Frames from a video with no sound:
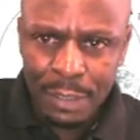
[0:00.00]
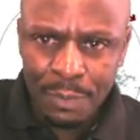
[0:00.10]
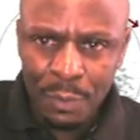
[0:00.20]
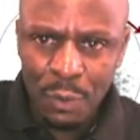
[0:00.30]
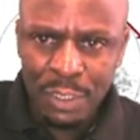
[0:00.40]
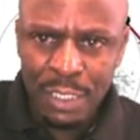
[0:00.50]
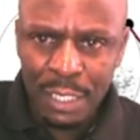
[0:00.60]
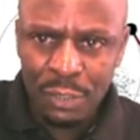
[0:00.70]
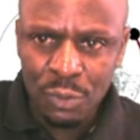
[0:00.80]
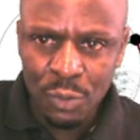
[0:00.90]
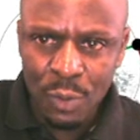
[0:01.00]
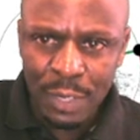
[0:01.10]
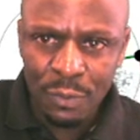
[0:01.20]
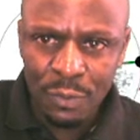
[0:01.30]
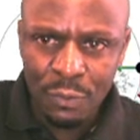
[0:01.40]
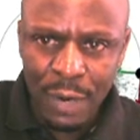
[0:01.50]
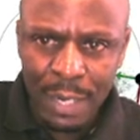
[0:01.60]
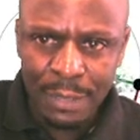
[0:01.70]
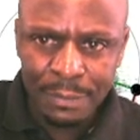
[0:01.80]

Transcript: proportional to 1 over